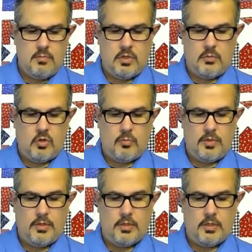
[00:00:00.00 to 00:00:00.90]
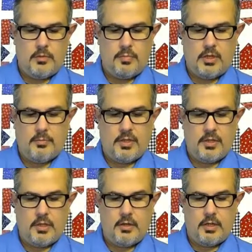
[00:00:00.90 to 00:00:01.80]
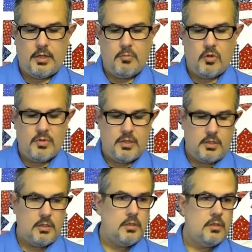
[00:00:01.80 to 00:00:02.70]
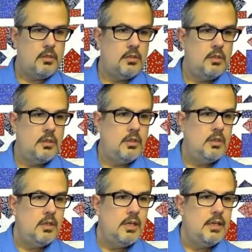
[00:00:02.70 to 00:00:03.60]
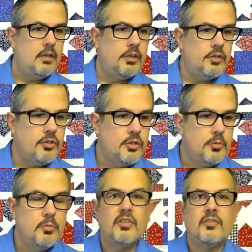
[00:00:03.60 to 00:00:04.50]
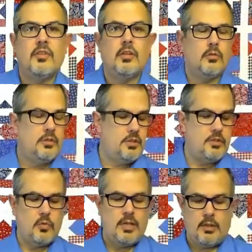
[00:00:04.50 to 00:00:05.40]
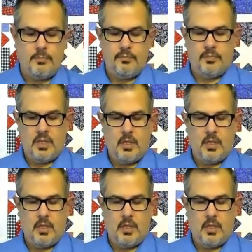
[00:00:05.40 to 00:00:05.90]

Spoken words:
but I'm hoping they're going to pop in here any moment, and our YouTube followers as well.